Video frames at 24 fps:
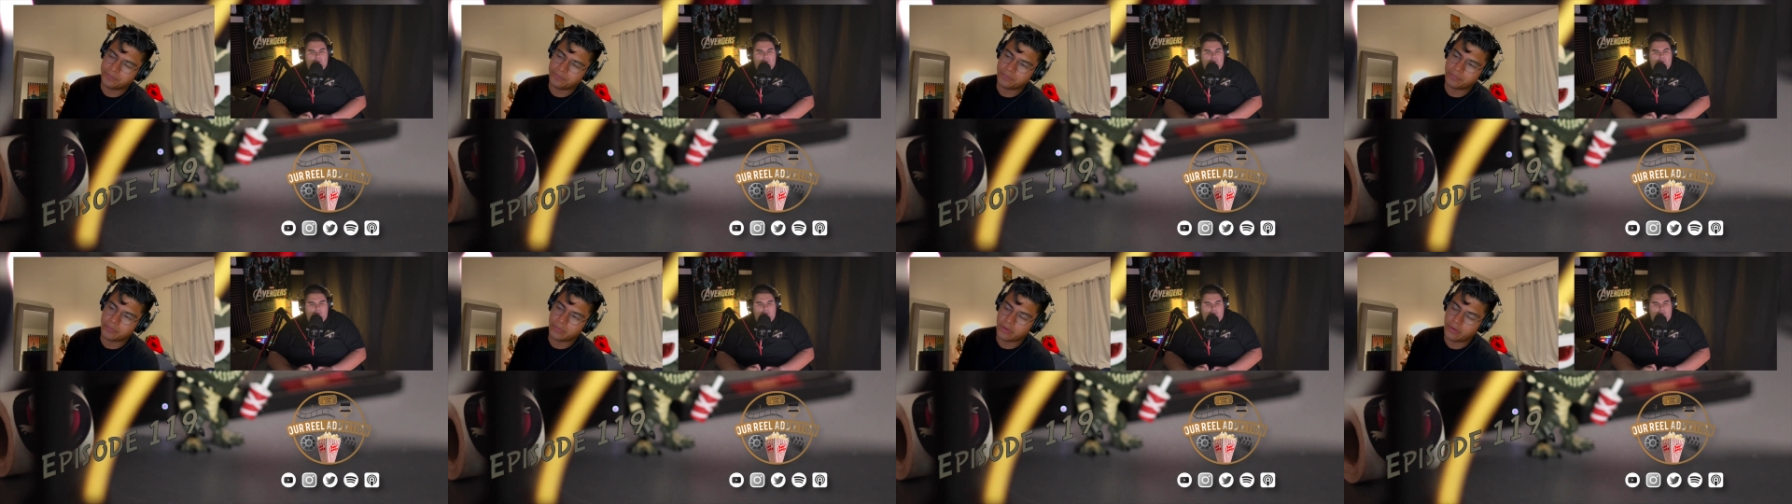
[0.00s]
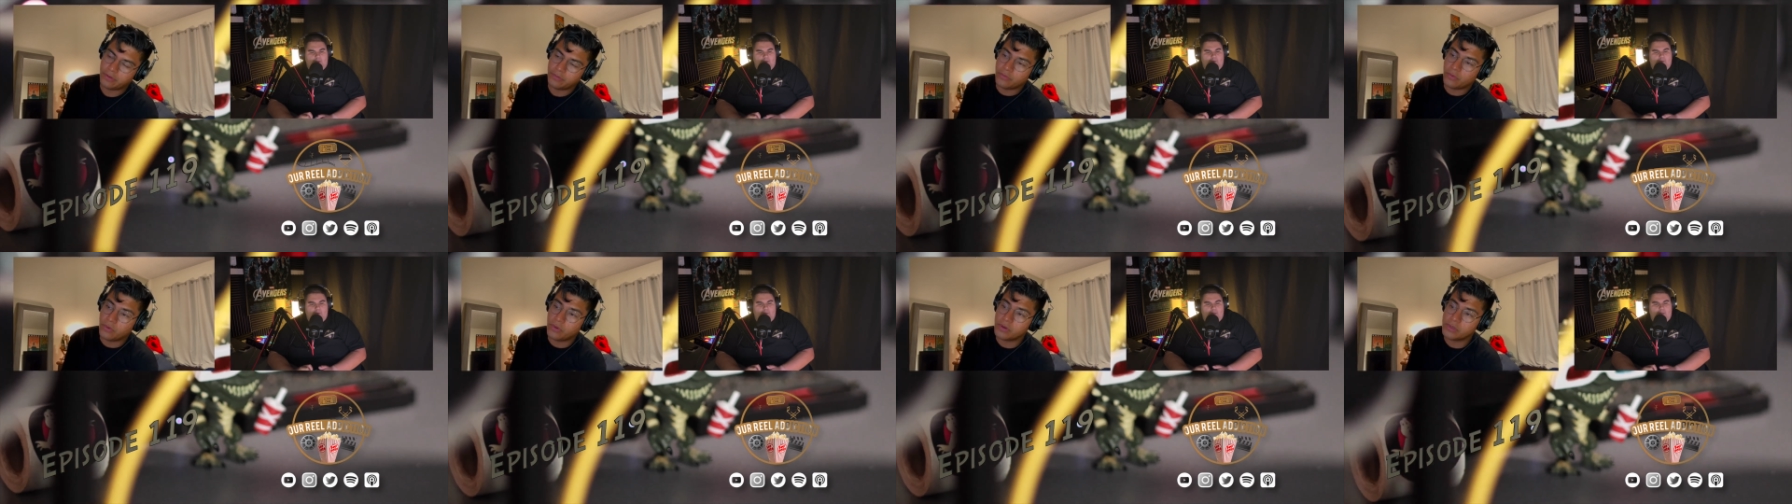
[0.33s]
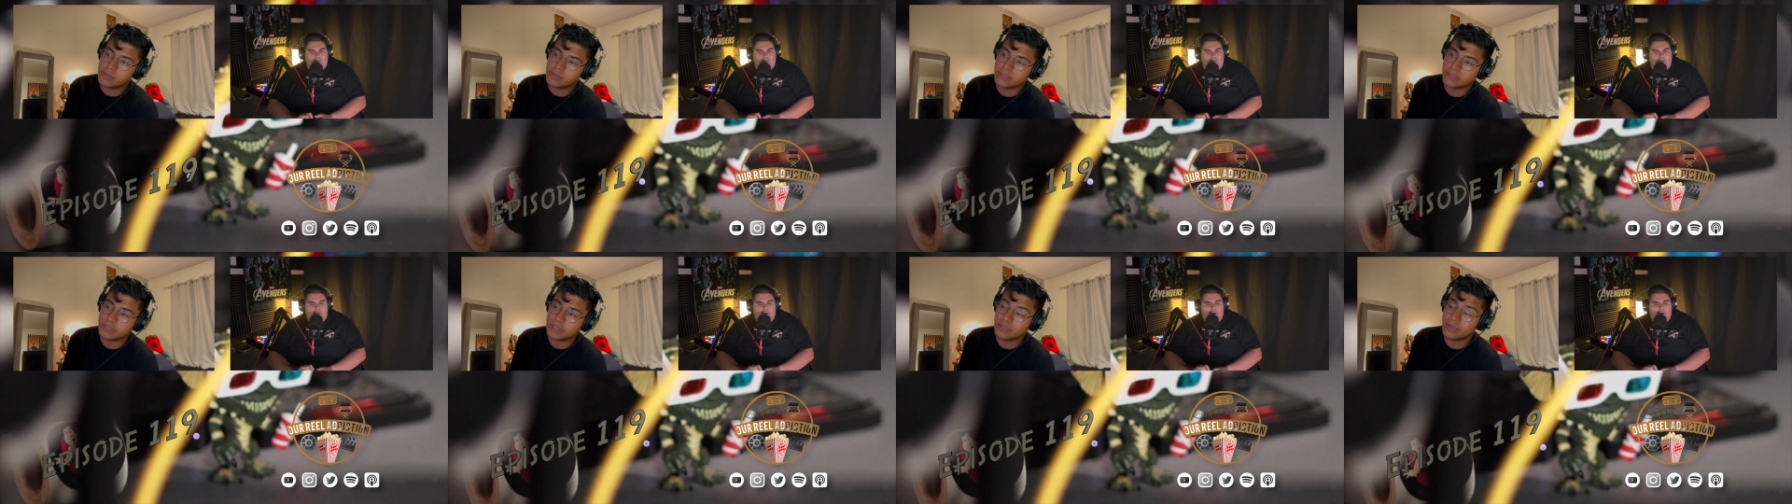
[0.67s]
Of
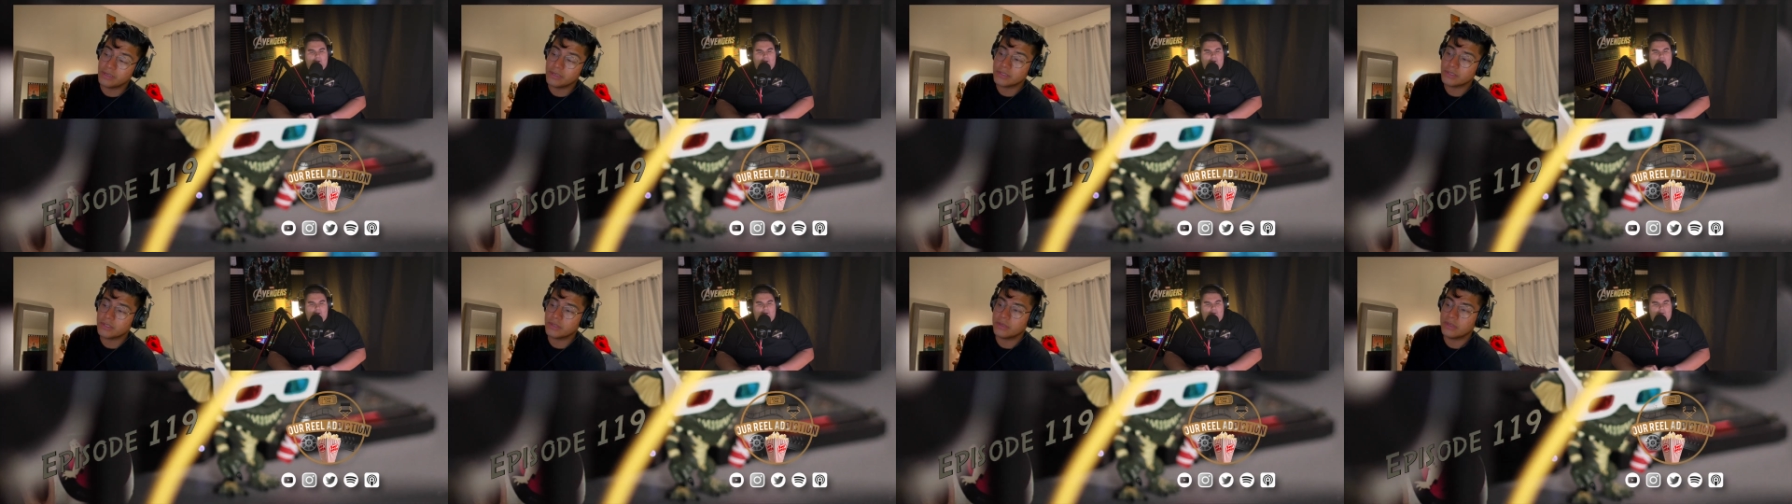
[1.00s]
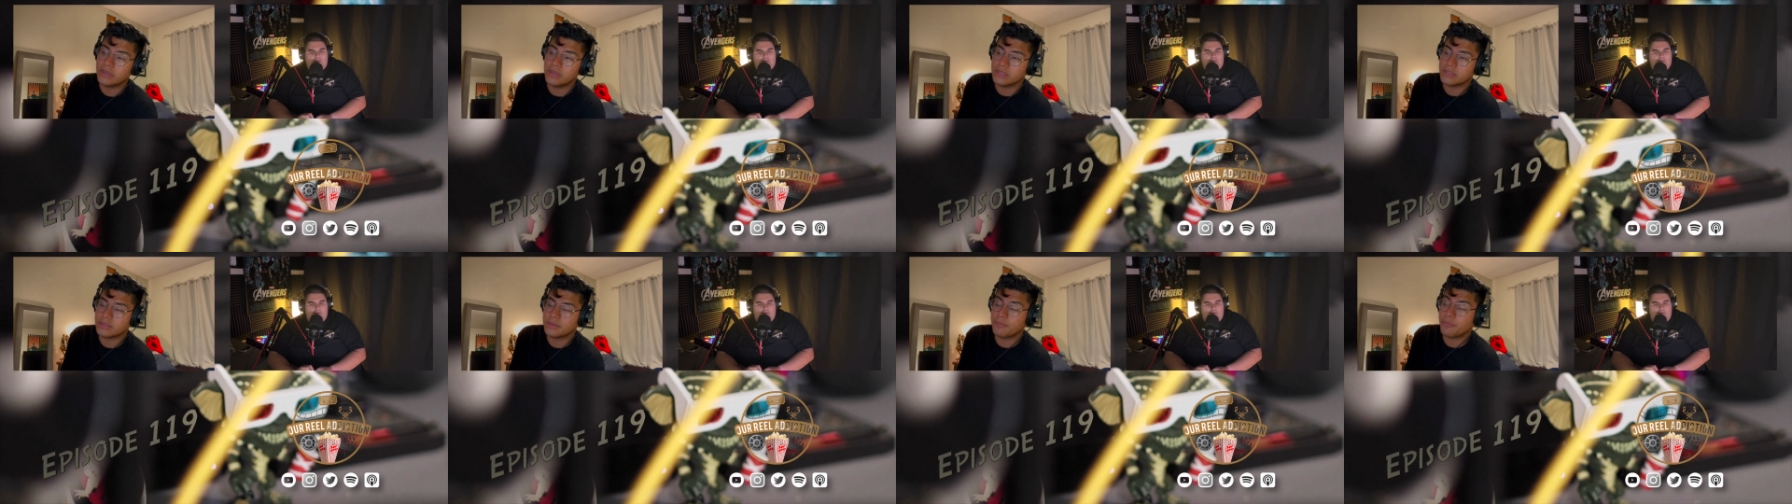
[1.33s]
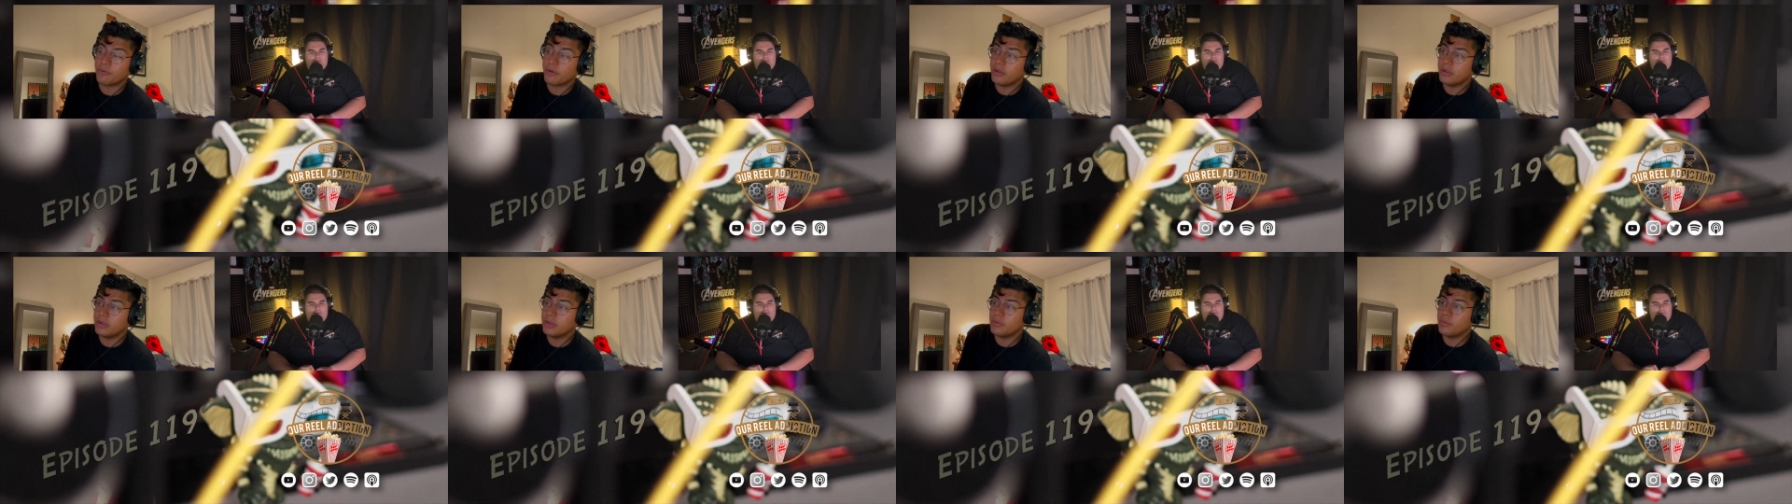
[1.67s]
course. And also he doesn't probably